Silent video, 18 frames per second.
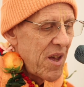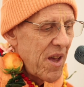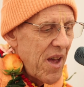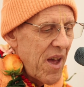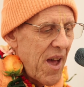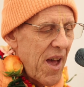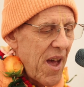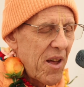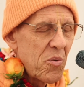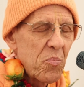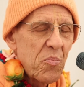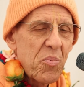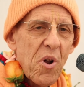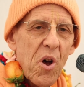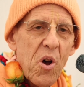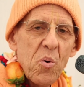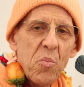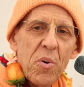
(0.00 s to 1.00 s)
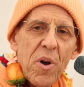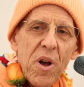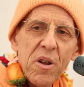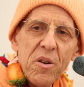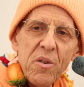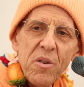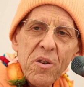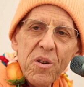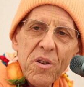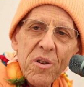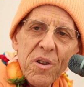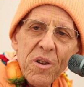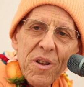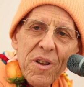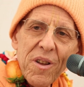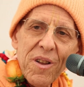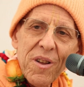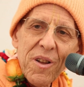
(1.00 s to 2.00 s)
And Prabhupada
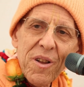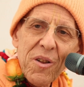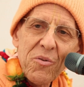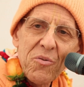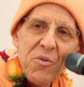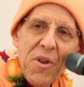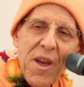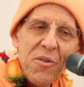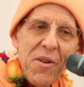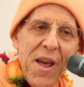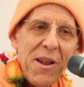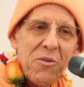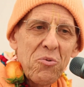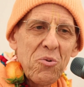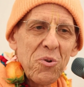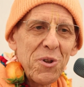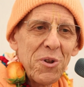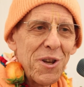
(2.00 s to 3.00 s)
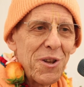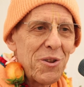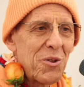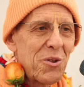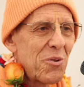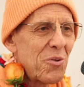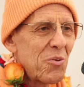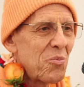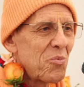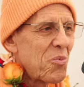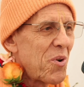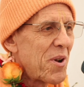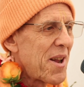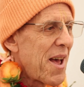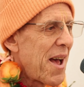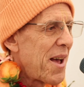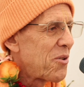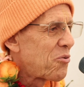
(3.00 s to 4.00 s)
said naturally one
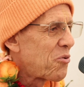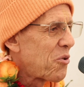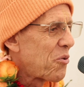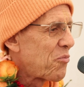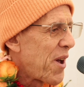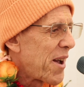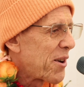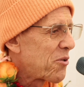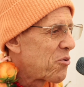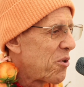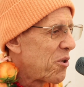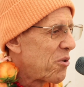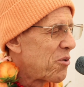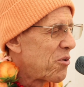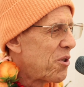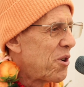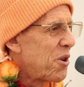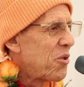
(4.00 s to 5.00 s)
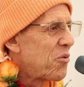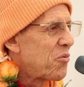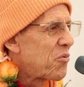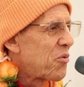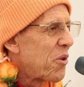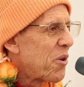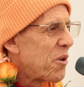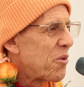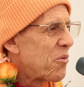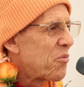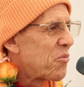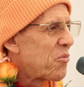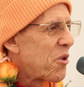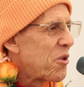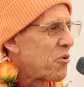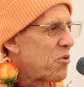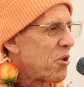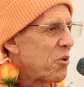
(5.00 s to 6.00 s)
has affection
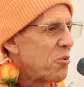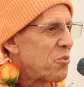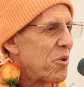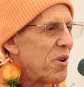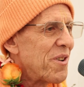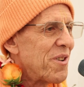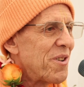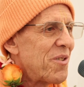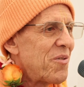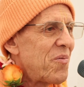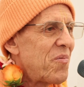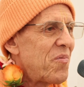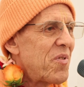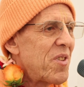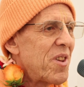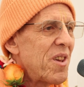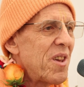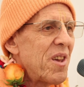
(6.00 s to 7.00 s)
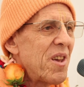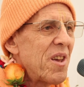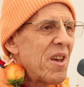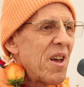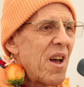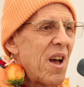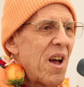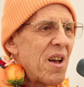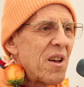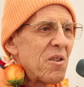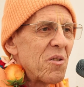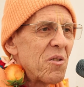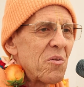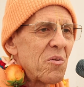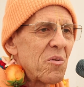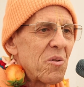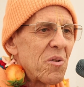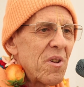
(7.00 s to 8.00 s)
for children.
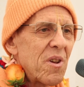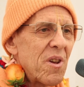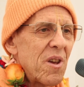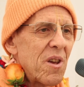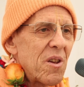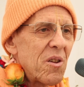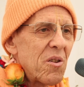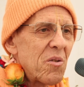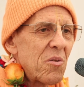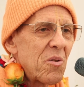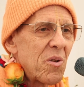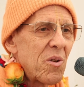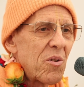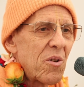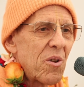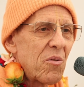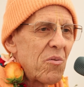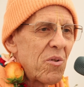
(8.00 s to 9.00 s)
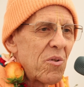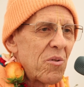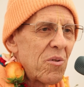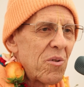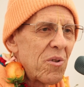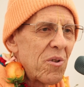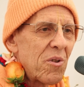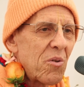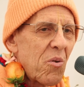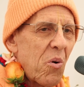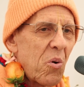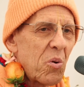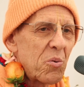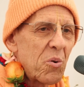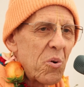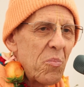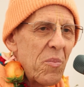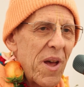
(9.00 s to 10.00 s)
The
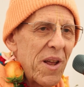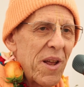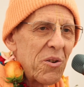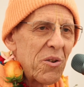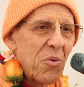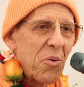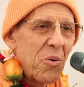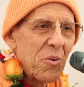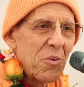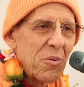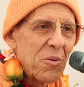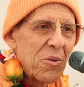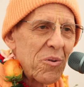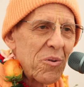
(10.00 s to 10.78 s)
older men or